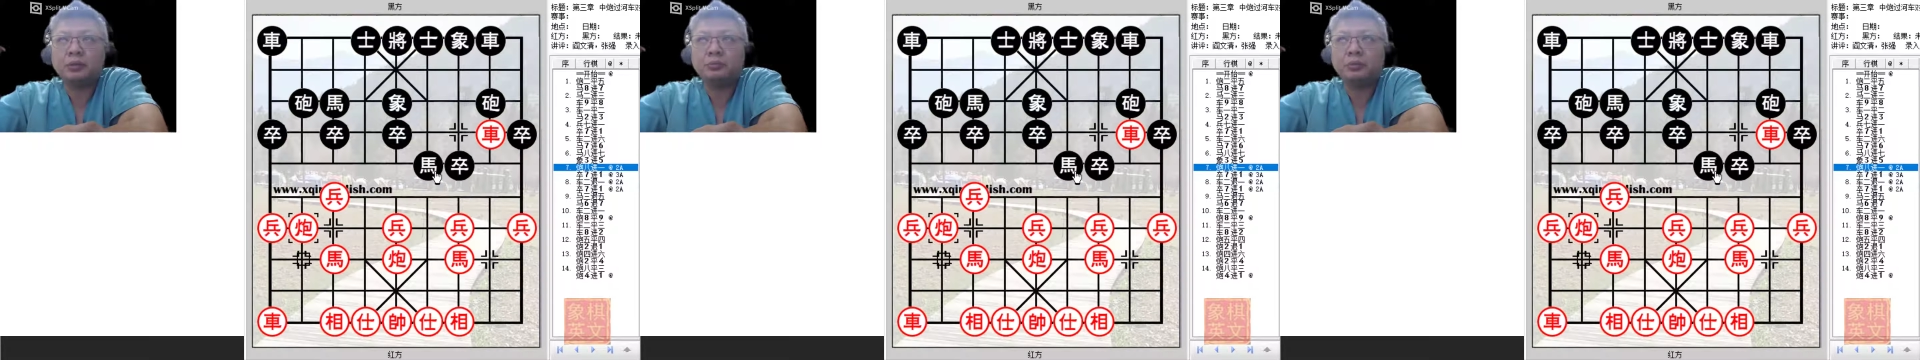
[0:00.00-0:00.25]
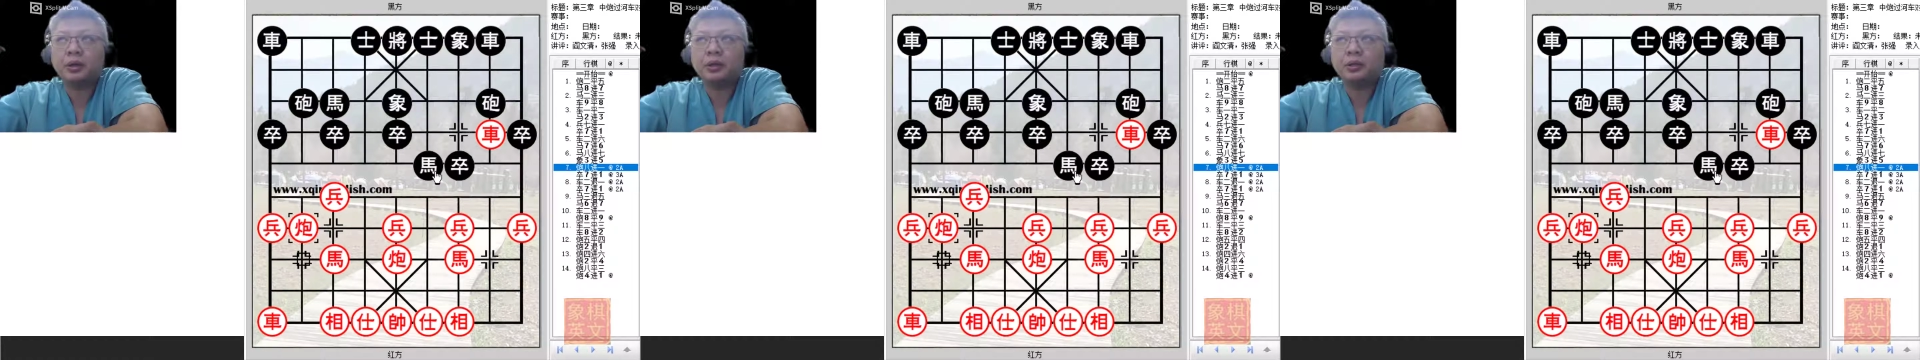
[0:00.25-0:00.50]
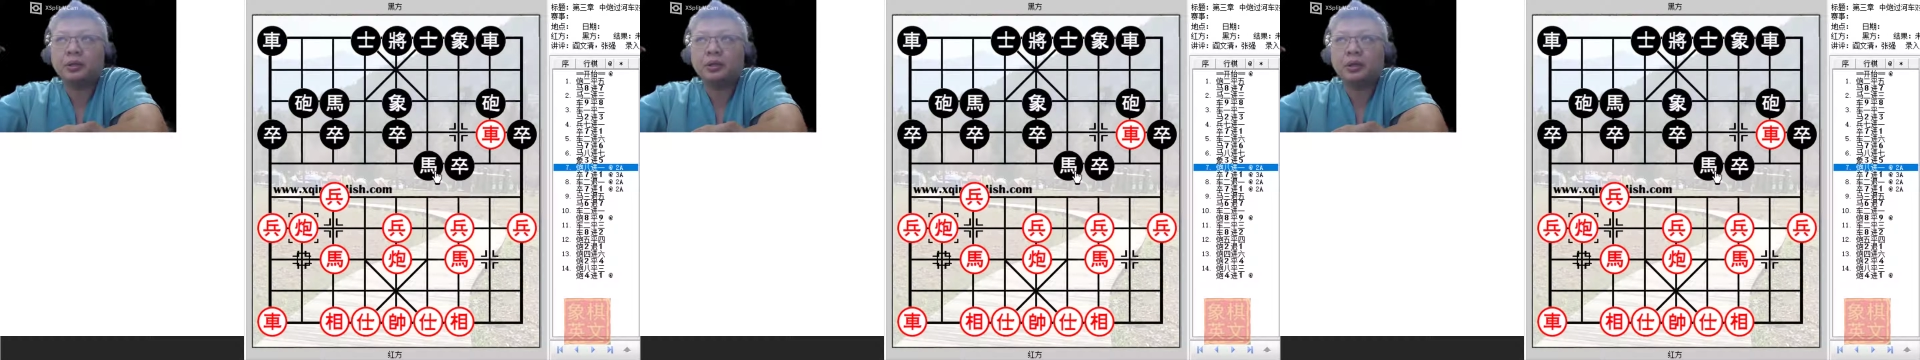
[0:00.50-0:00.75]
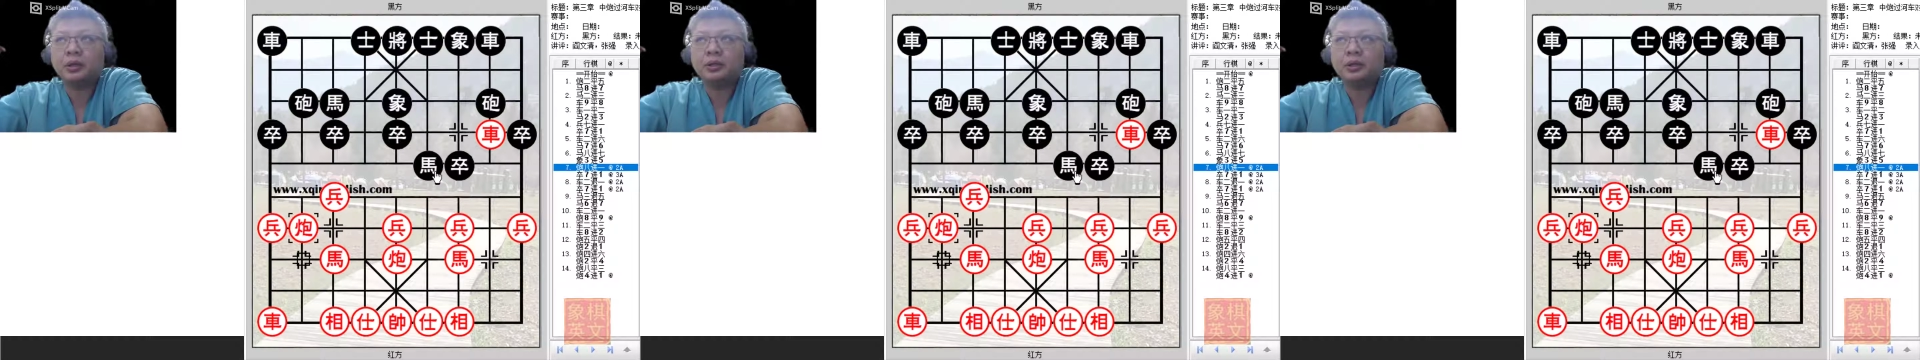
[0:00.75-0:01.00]
back in the
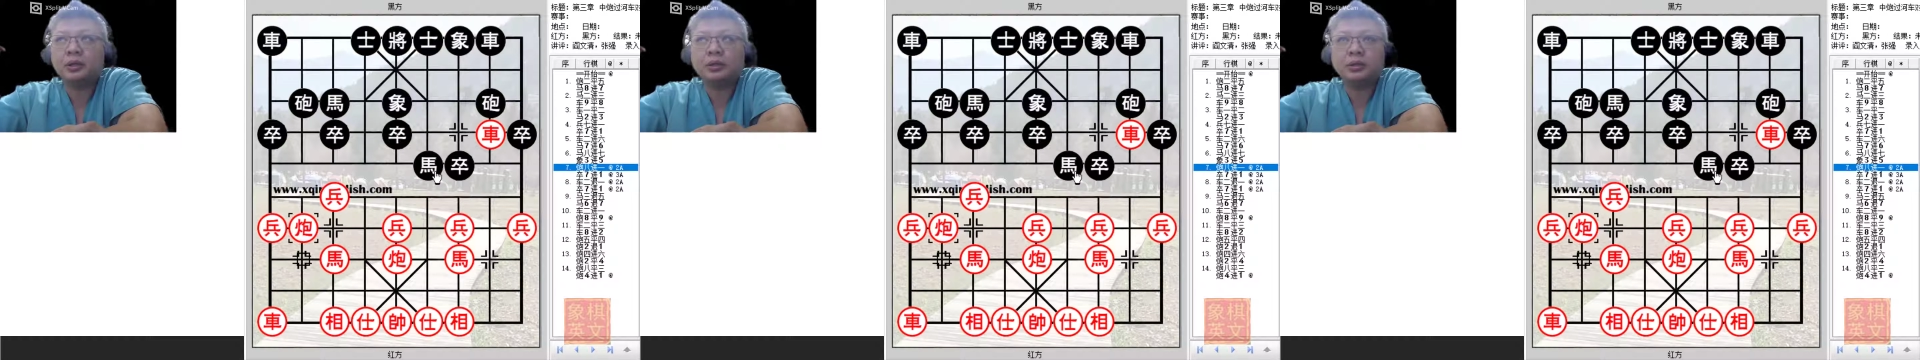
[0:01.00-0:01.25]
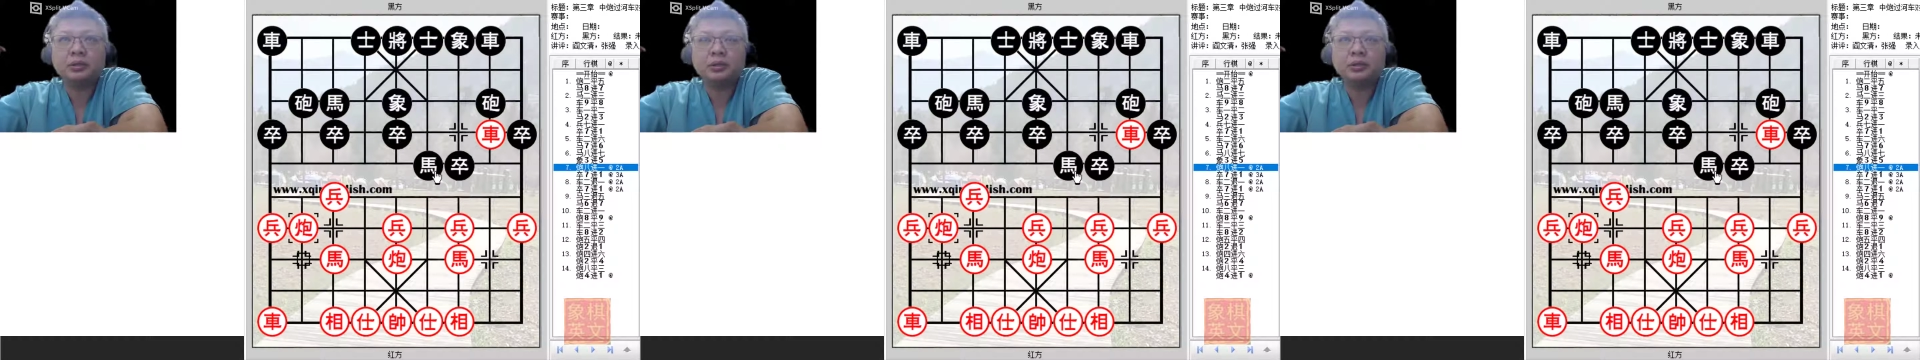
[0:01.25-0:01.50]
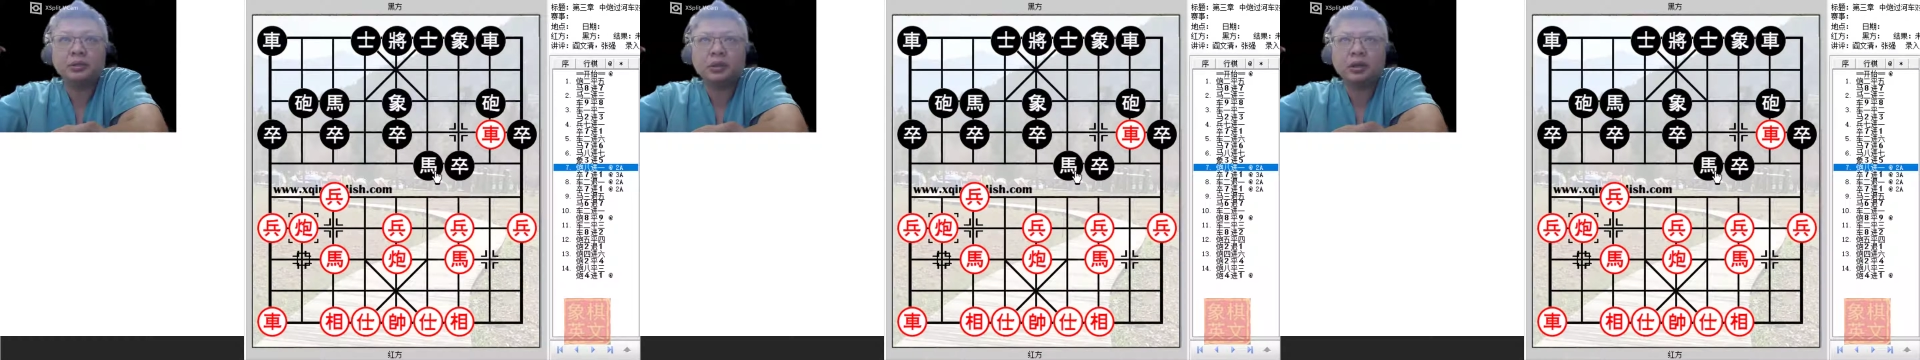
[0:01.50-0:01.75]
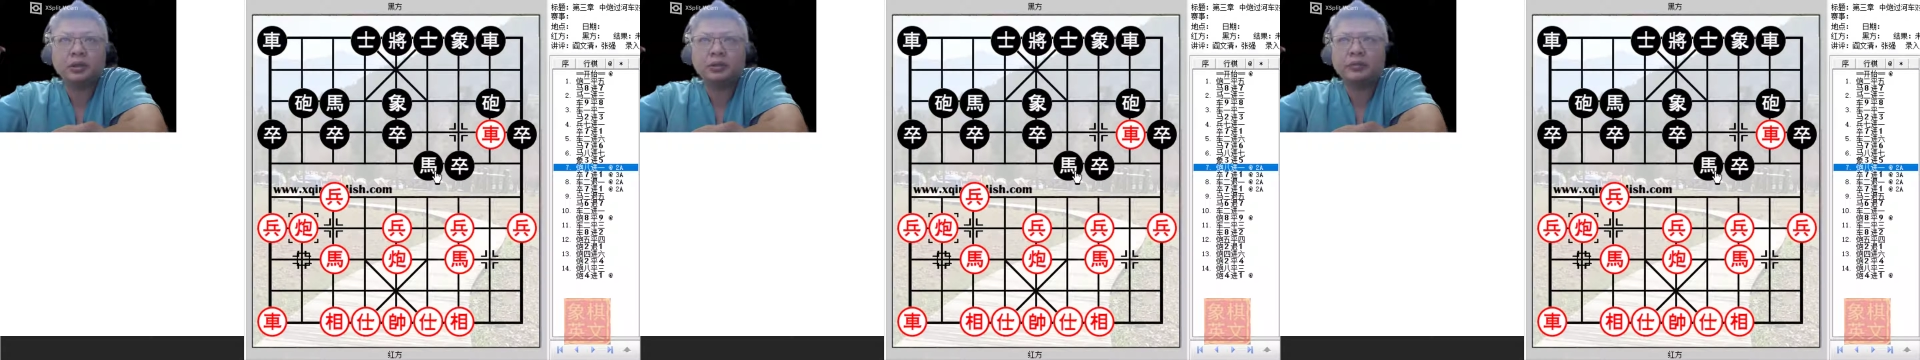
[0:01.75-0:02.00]

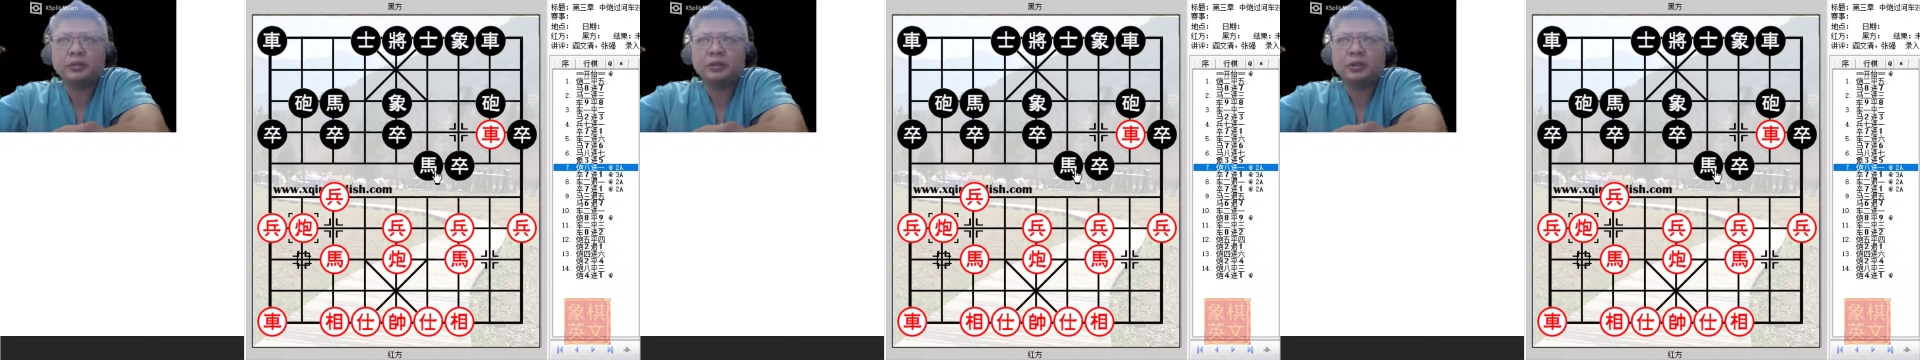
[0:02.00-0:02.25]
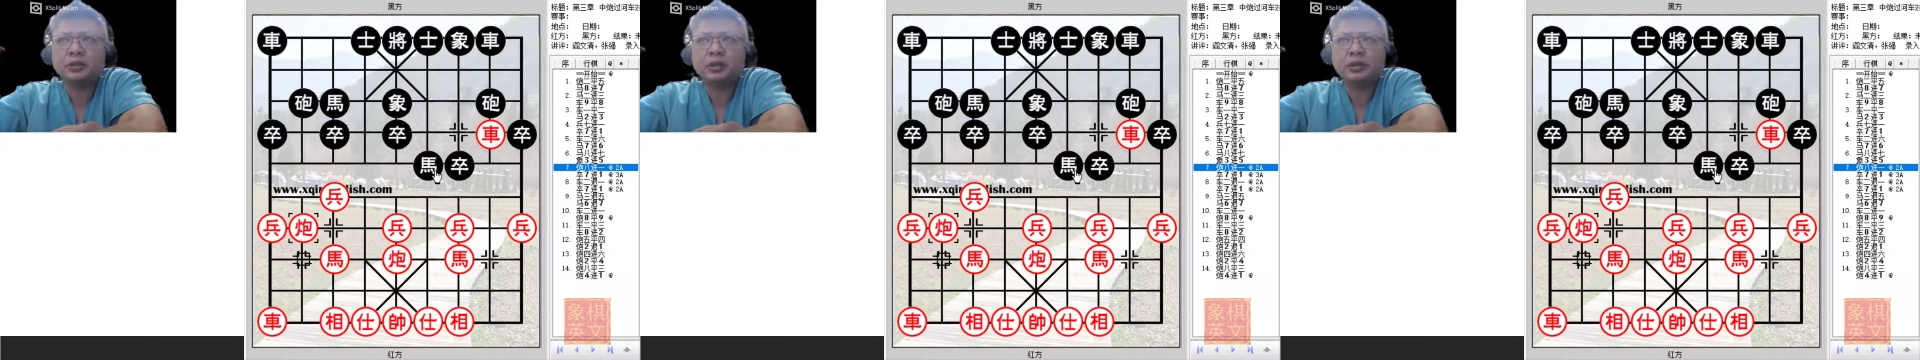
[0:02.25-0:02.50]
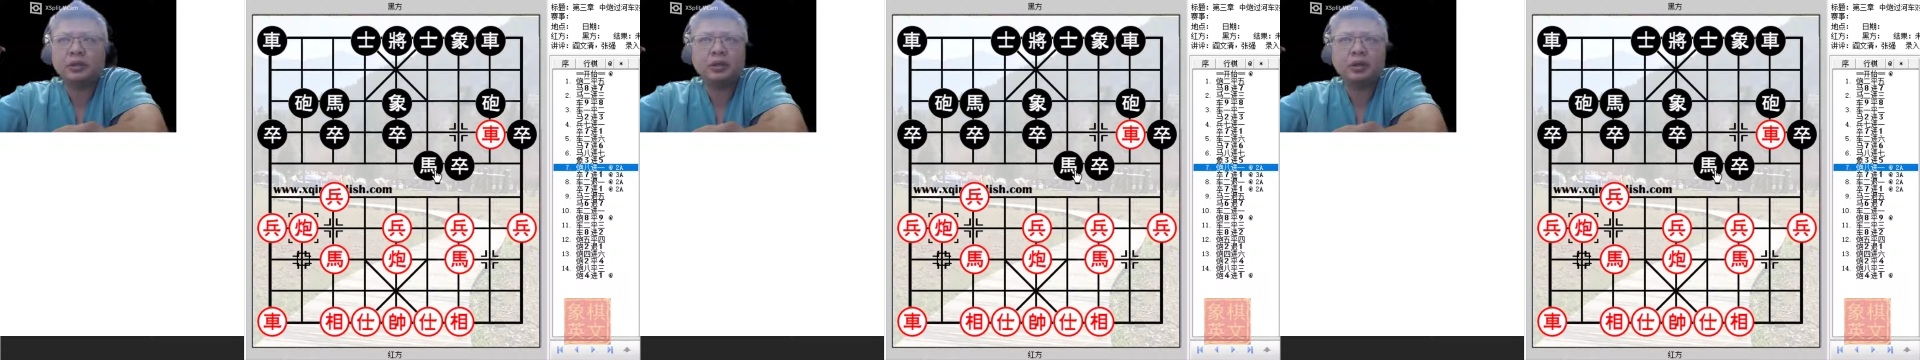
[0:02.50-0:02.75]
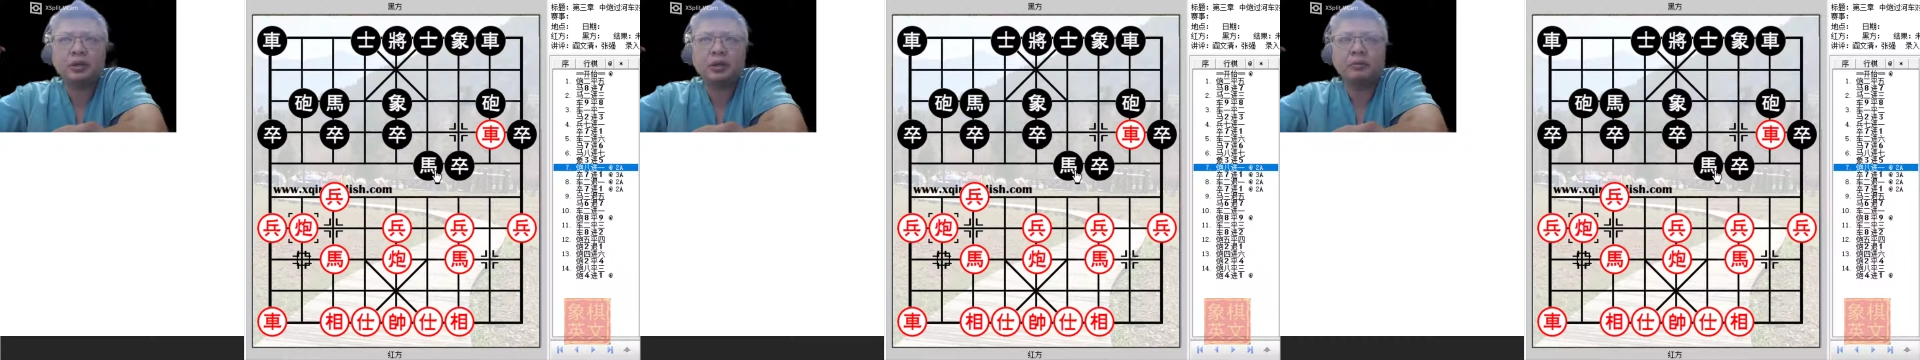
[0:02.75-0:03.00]
1970s, I
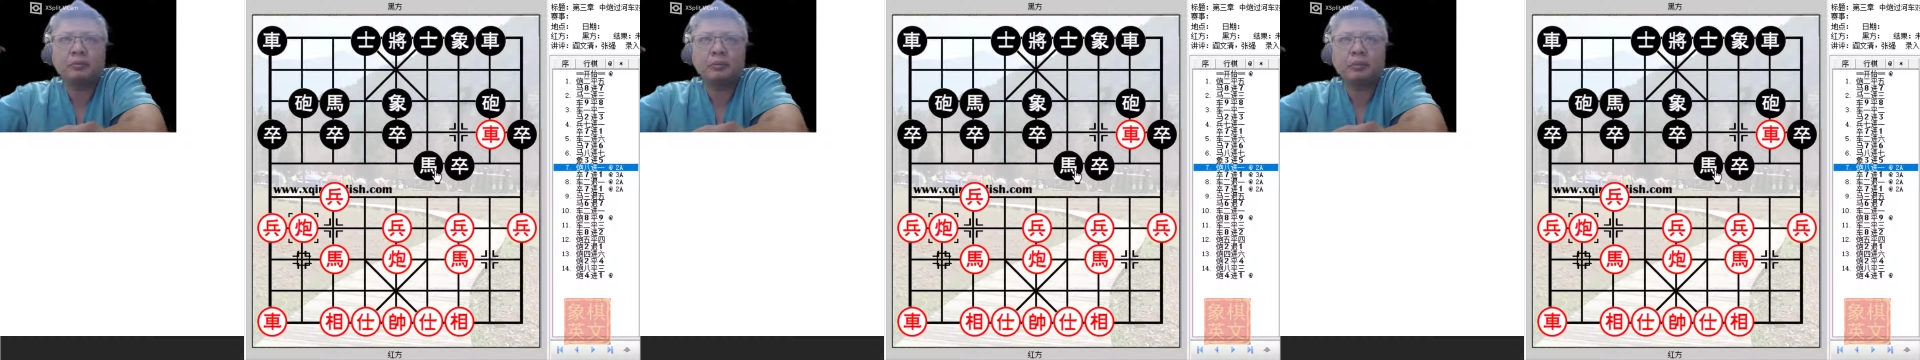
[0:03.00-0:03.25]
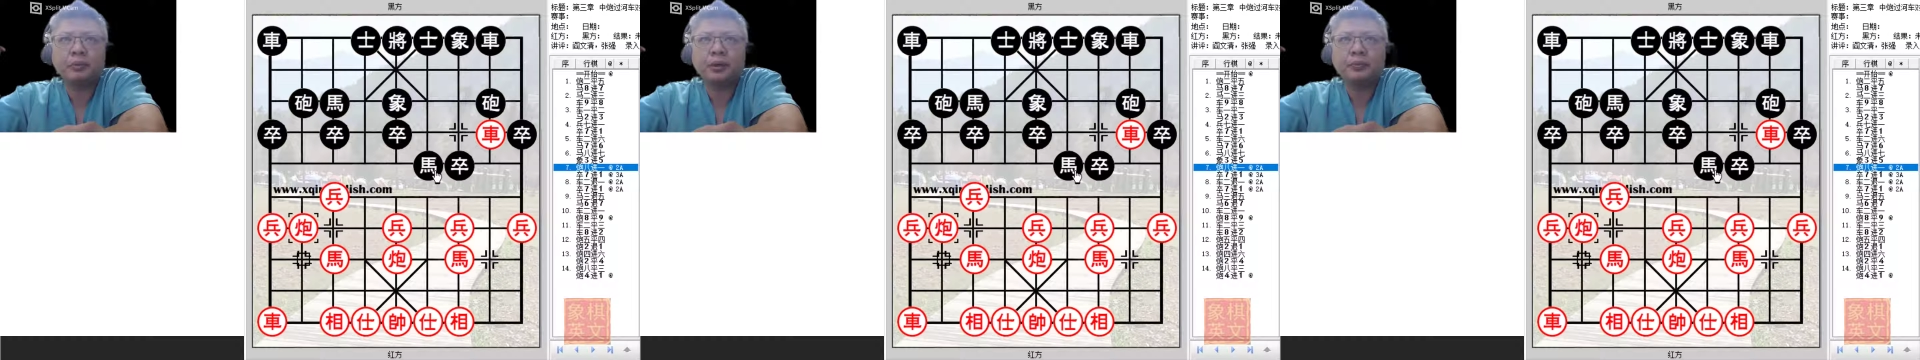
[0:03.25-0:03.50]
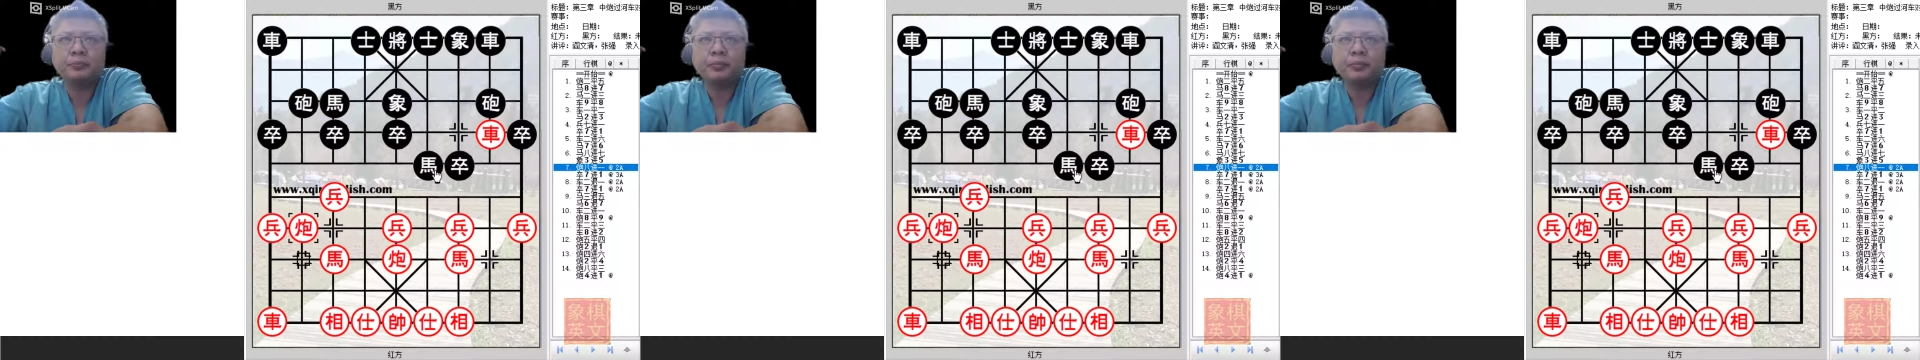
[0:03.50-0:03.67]
think, I cannot remember,